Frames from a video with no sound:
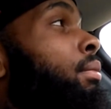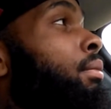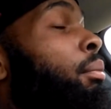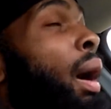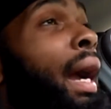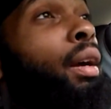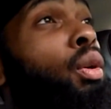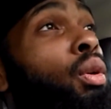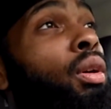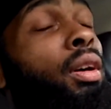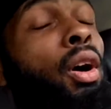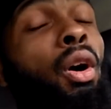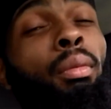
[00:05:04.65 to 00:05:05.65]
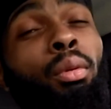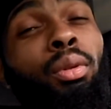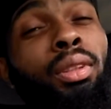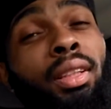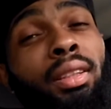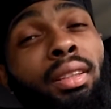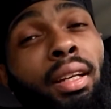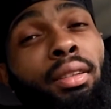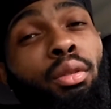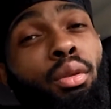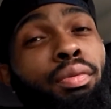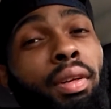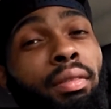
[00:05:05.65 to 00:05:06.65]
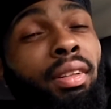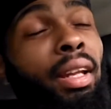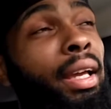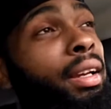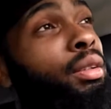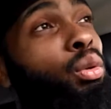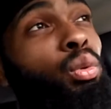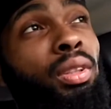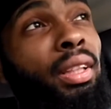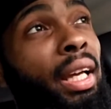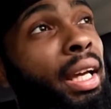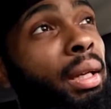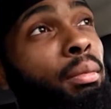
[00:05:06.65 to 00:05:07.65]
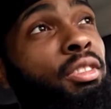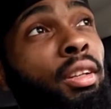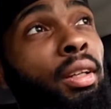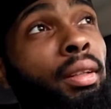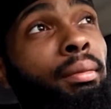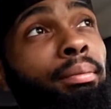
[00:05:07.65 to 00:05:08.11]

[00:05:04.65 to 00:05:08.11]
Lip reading: Michael or Kobe was 6'8", 250. They could do the same shit.